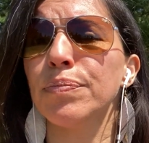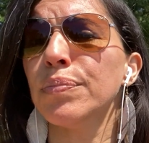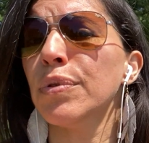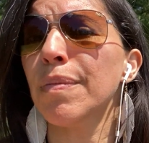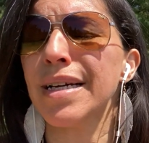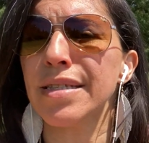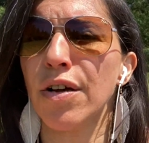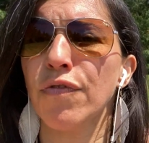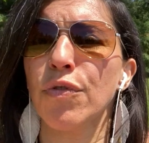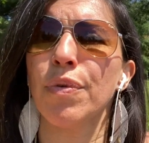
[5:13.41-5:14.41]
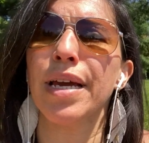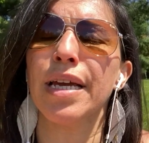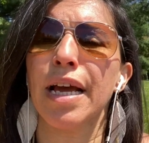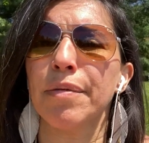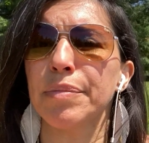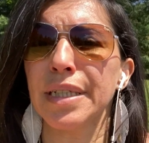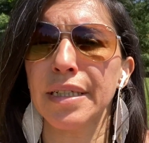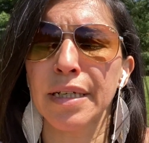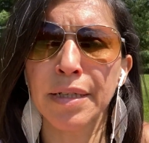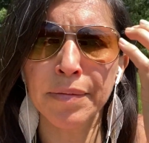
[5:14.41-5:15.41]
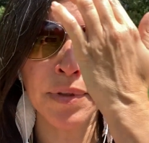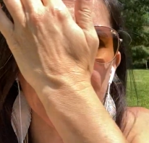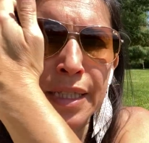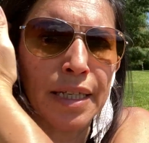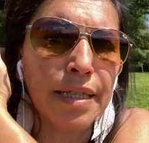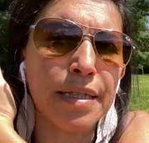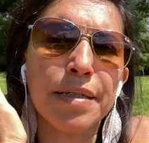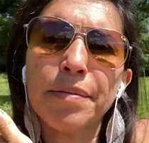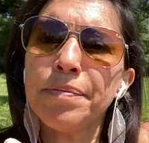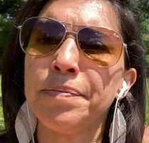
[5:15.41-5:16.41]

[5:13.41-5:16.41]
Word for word: pull myself away and be in this